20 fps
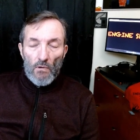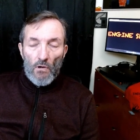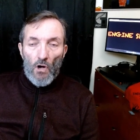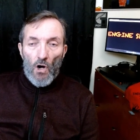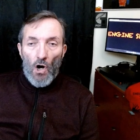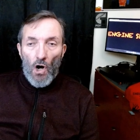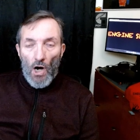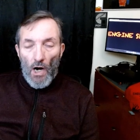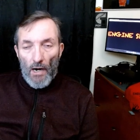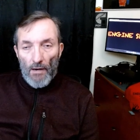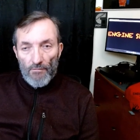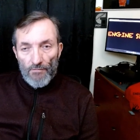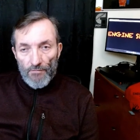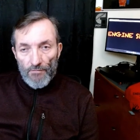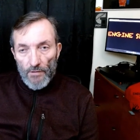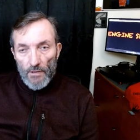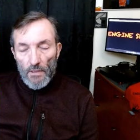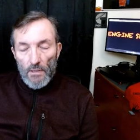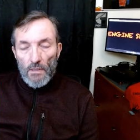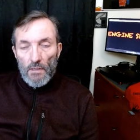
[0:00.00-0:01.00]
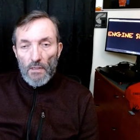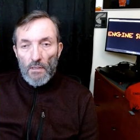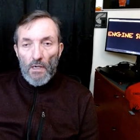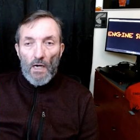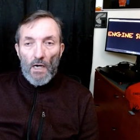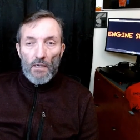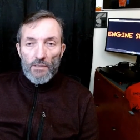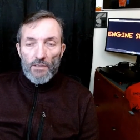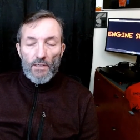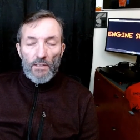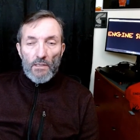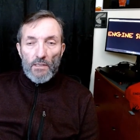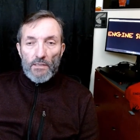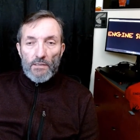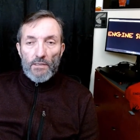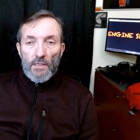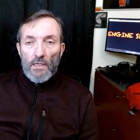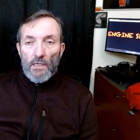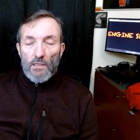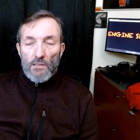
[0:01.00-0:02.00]
off until it
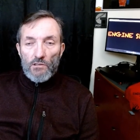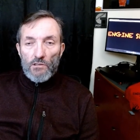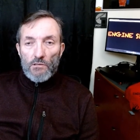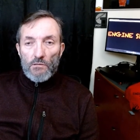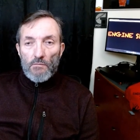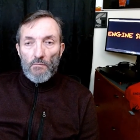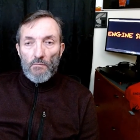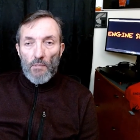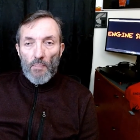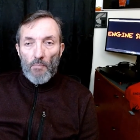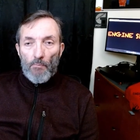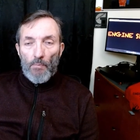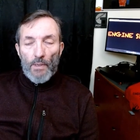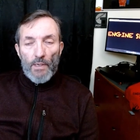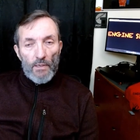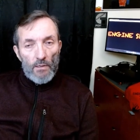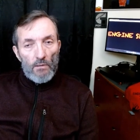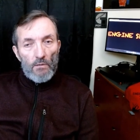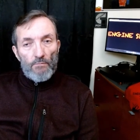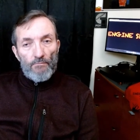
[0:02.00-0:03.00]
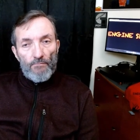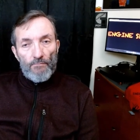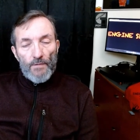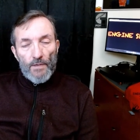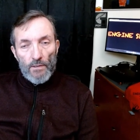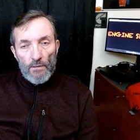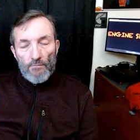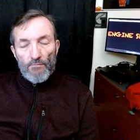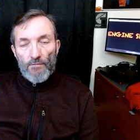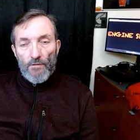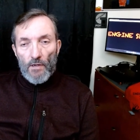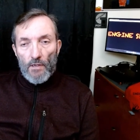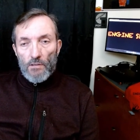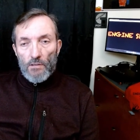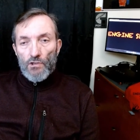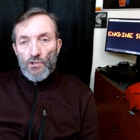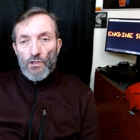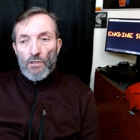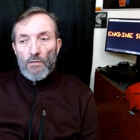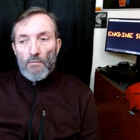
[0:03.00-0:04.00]
does, but it'll, it'll
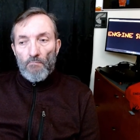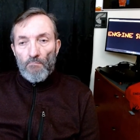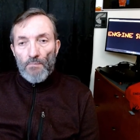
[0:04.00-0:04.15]
function.